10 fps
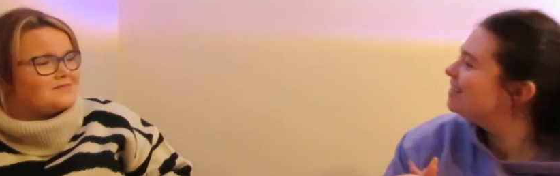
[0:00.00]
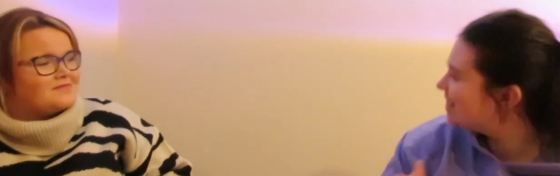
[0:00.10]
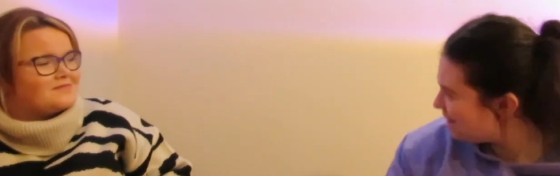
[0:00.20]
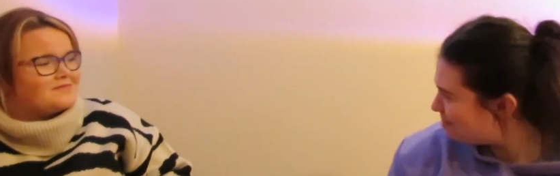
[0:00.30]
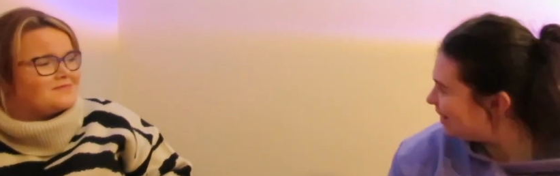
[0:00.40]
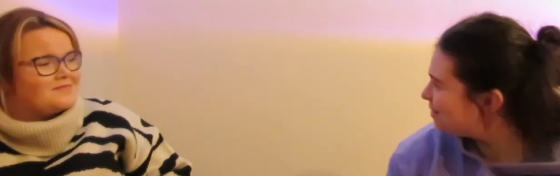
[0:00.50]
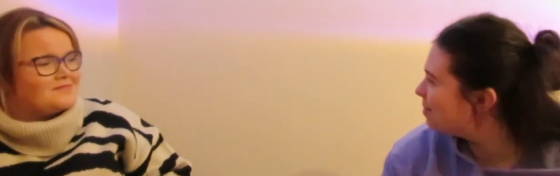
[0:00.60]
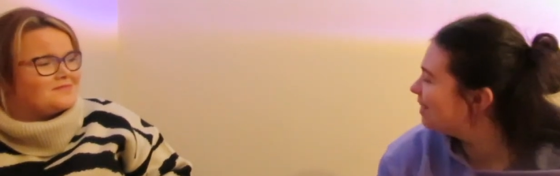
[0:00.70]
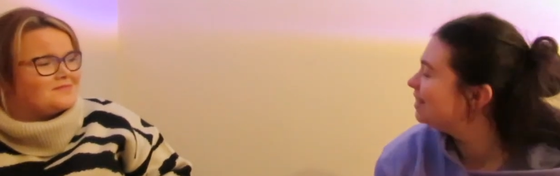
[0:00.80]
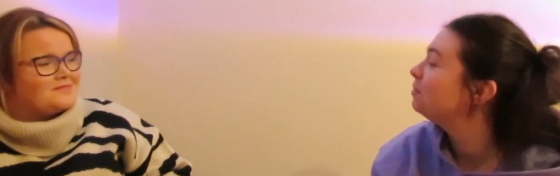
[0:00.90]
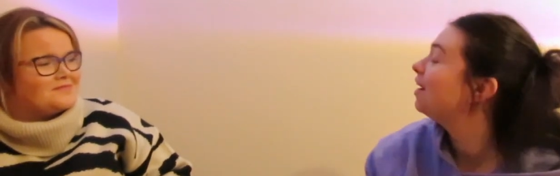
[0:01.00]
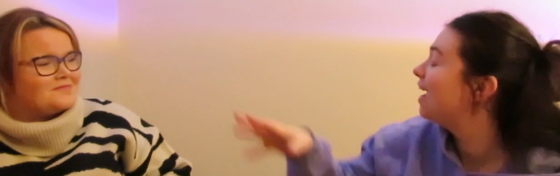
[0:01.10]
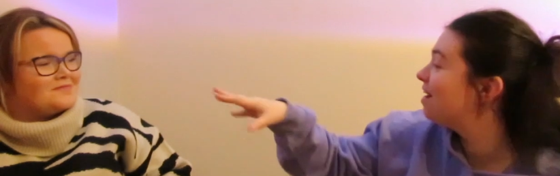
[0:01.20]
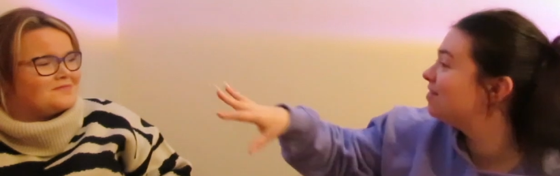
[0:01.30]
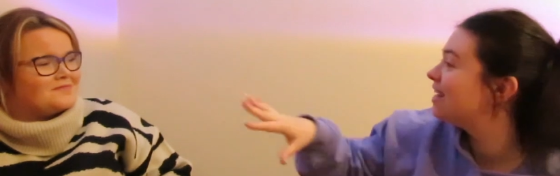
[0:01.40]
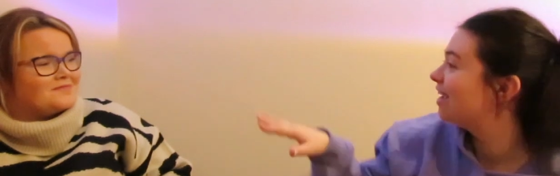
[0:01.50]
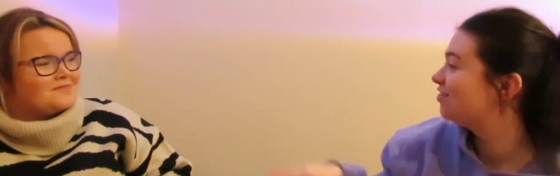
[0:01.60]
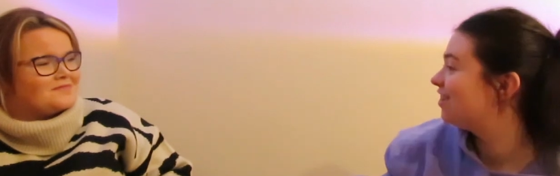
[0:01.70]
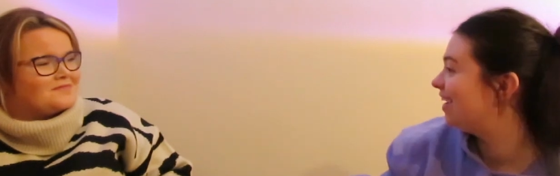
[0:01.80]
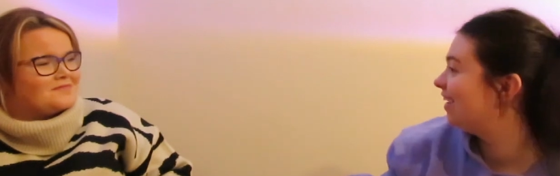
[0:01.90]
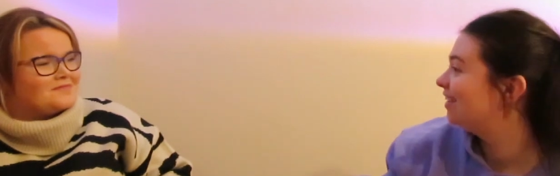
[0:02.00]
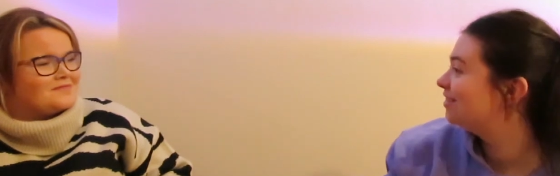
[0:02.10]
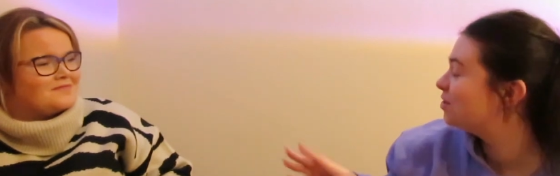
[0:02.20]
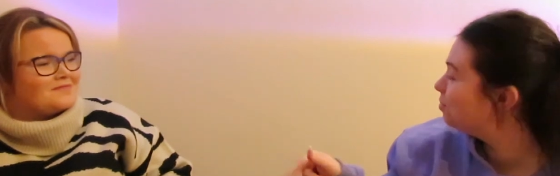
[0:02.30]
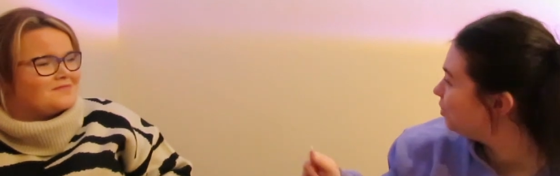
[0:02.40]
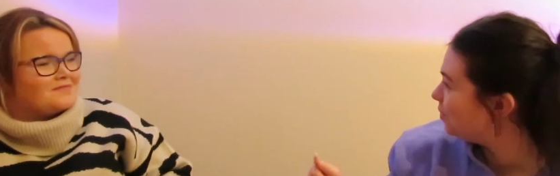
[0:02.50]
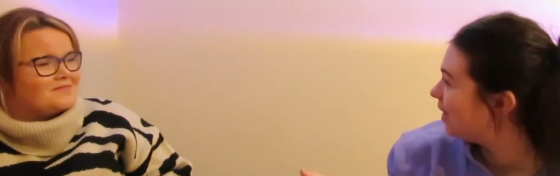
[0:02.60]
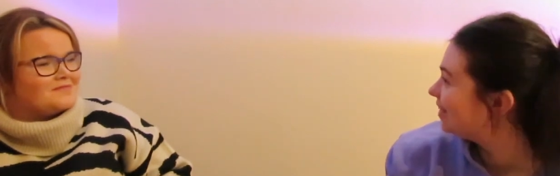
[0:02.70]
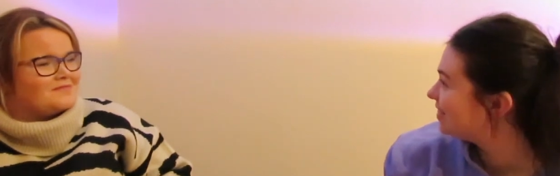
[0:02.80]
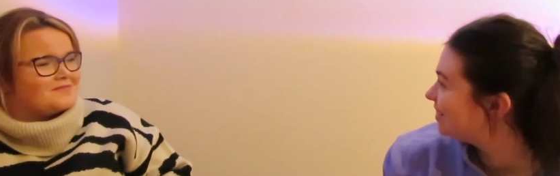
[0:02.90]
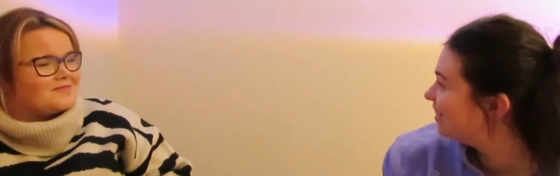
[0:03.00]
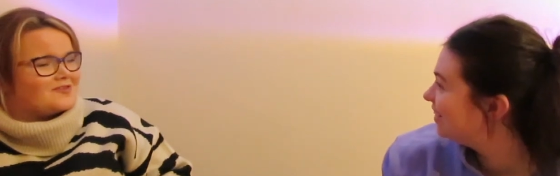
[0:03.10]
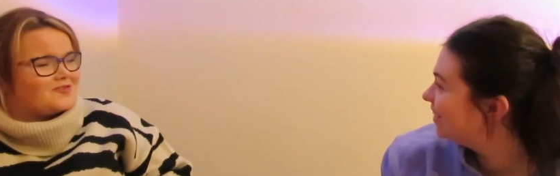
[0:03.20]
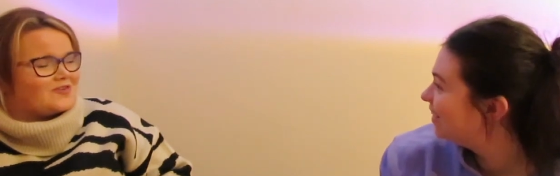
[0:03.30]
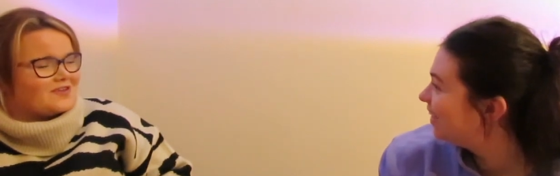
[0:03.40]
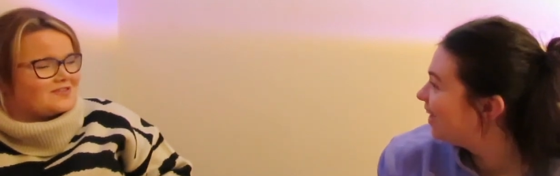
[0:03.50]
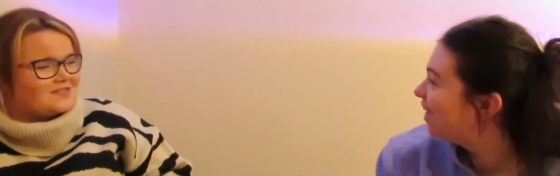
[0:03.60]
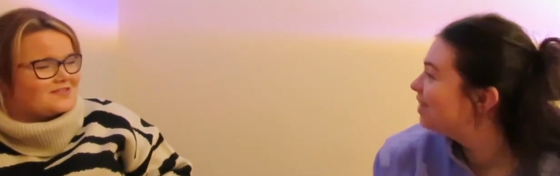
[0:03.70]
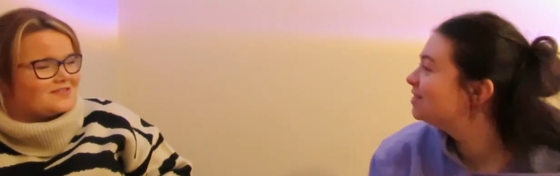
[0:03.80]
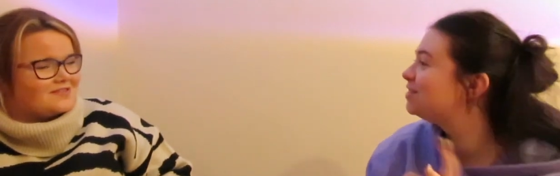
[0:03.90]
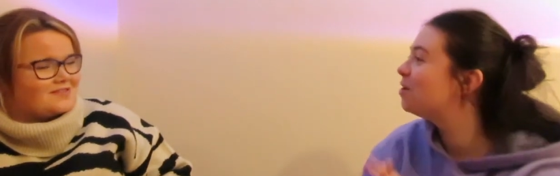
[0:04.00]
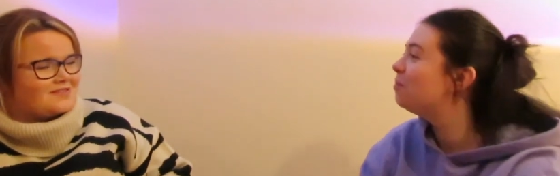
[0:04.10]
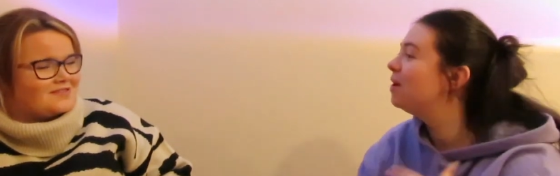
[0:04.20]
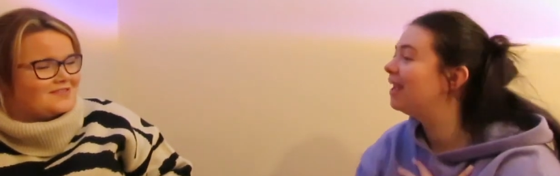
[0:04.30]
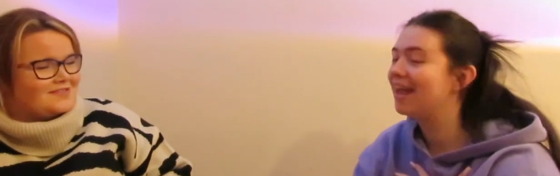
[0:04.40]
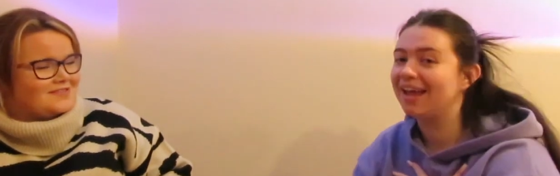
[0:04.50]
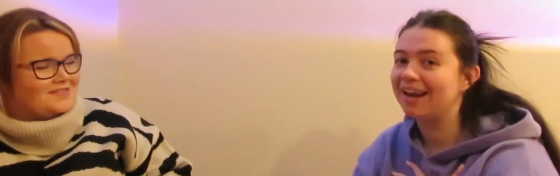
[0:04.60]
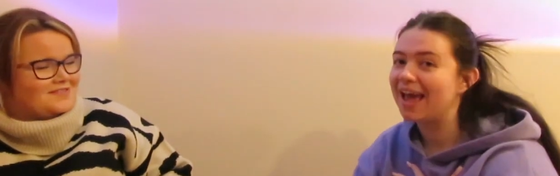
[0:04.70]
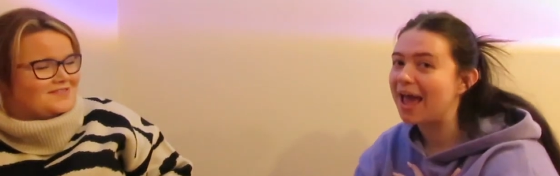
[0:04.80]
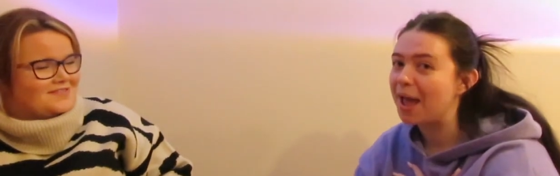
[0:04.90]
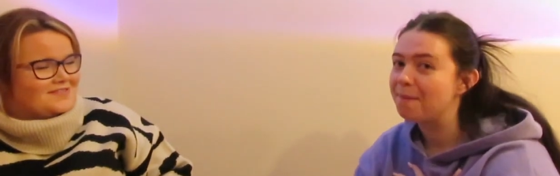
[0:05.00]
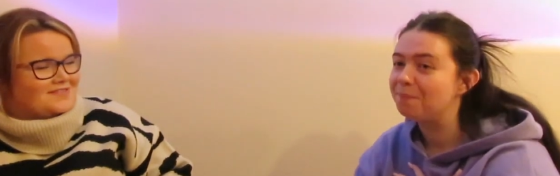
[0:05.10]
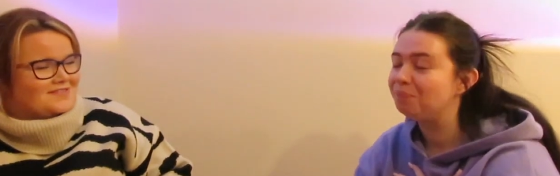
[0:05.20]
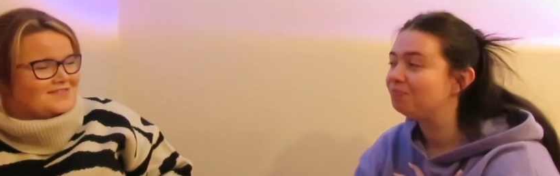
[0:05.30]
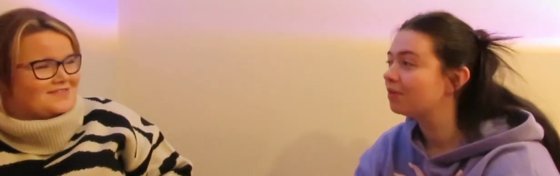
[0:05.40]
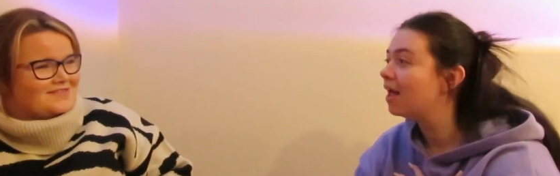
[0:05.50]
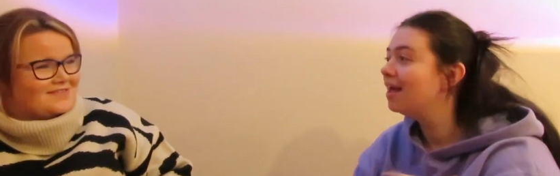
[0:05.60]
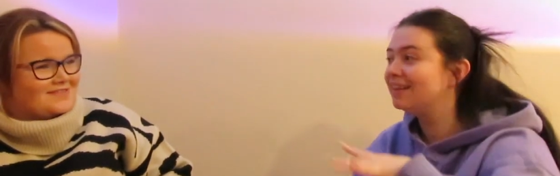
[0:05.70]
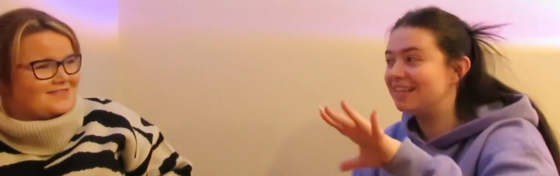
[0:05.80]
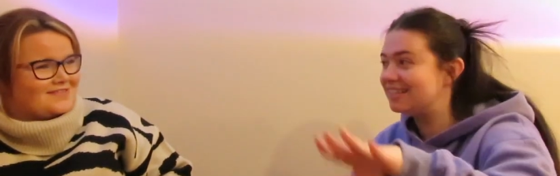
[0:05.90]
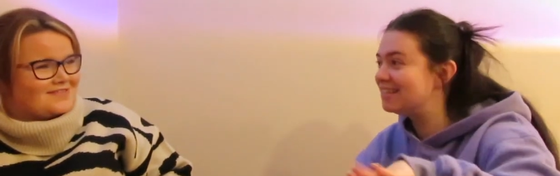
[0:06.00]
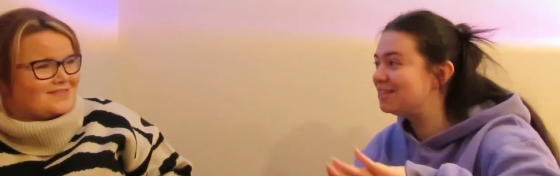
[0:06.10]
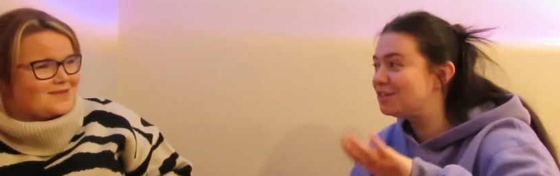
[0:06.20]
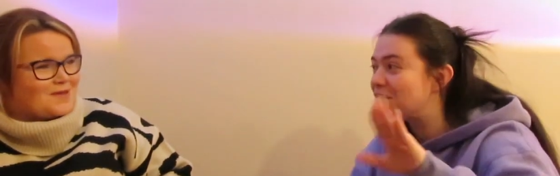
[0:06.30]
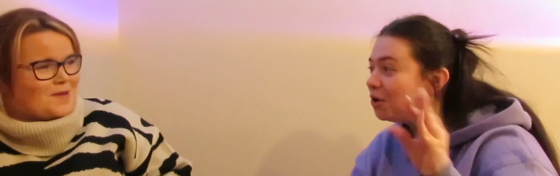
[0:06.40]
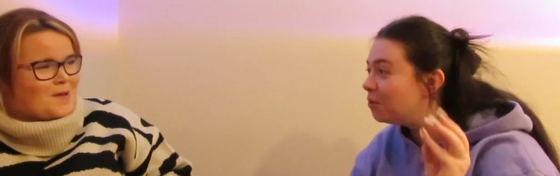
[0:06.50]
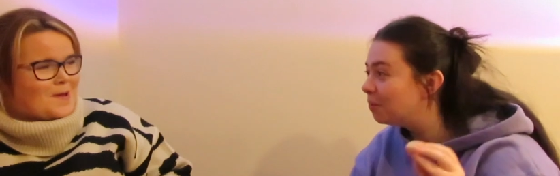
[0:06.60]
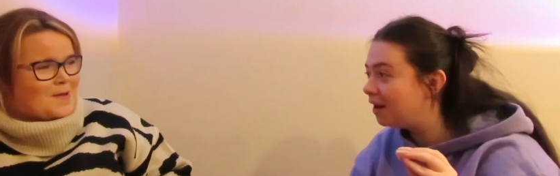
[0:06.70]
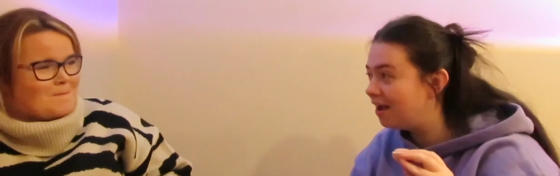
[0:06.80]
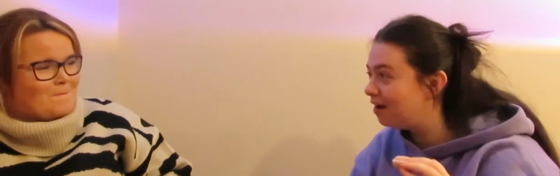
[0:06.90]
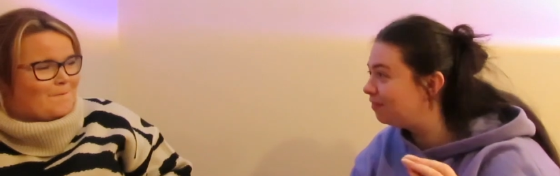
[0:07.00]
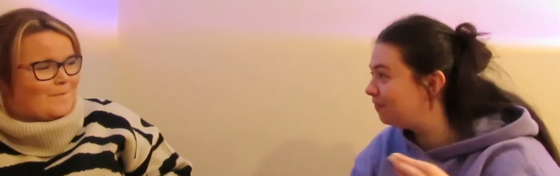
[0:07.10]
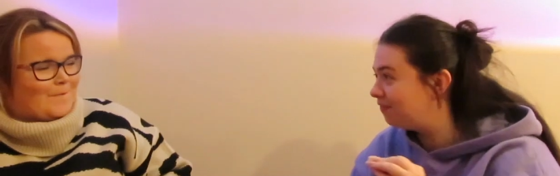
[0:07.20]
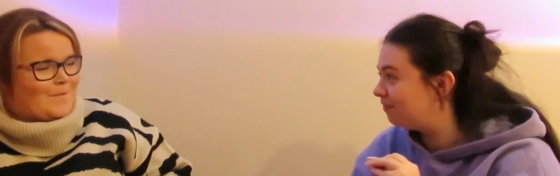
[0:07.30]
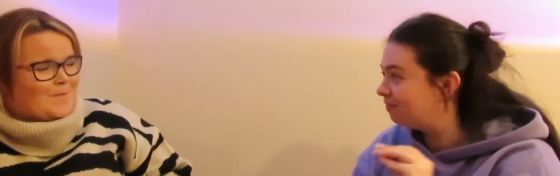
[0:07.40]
Speaker 1: segment we can do that I haven't actually told you yet. Christ. So we can, this is totally off